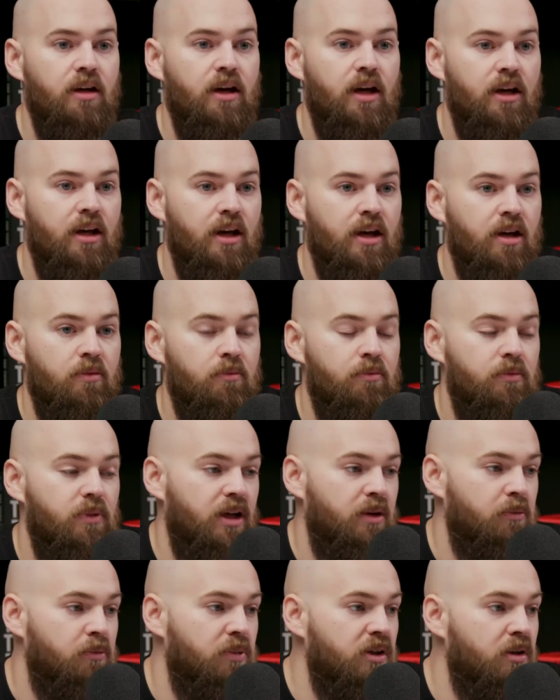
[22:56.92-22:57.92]

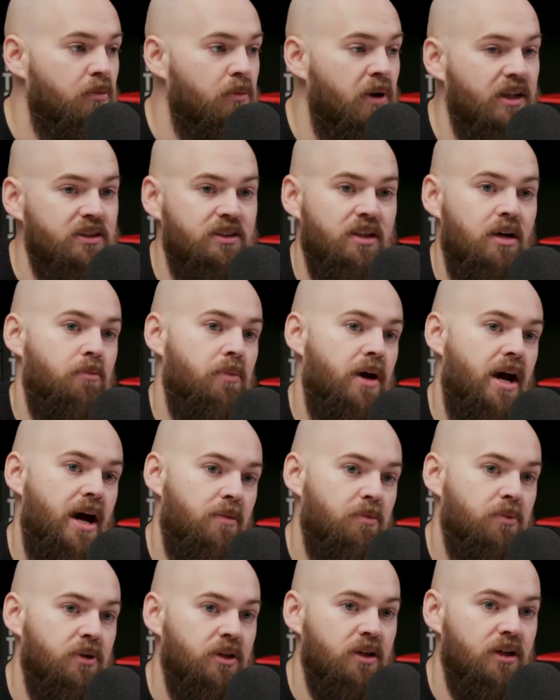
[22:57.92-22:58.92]
and be the best at
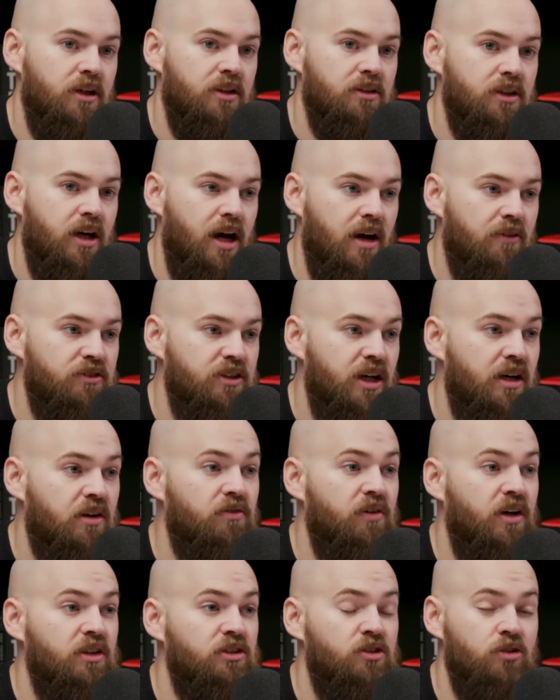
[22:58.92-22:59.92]
bat because I've
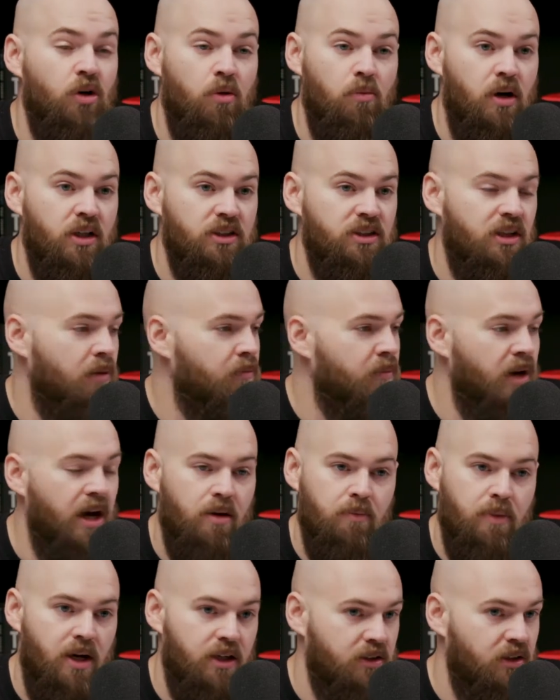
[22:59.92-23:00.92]
sacrificed so much and I'm not
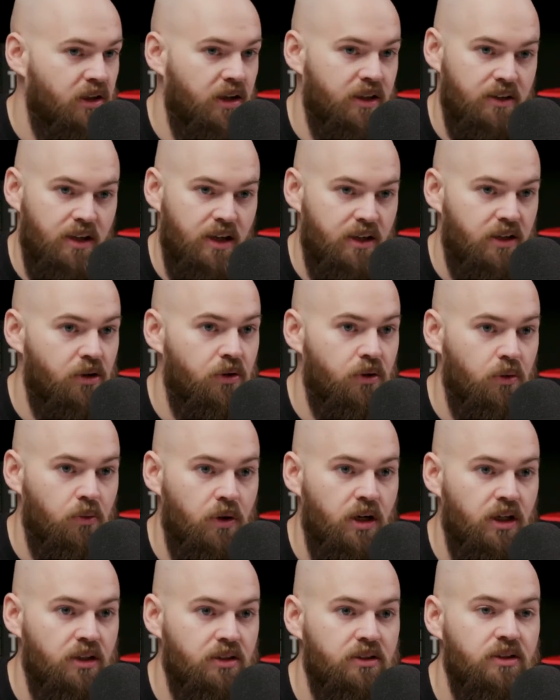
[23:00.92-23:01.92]
about to let that go to
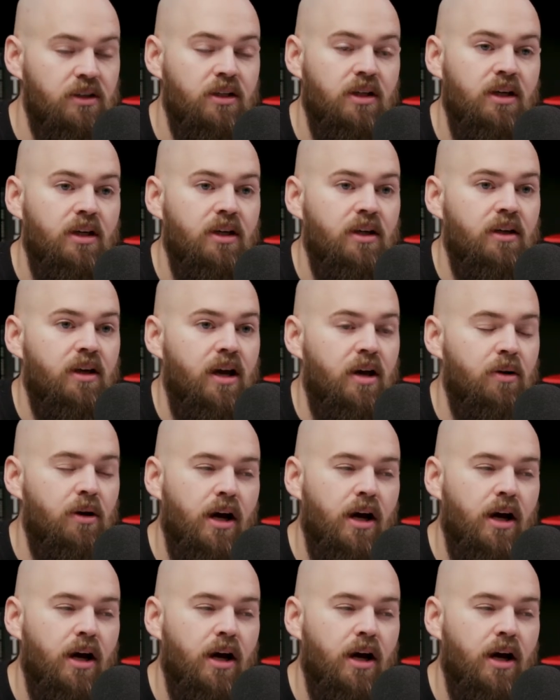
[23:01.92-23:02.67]
waste. Yeah. And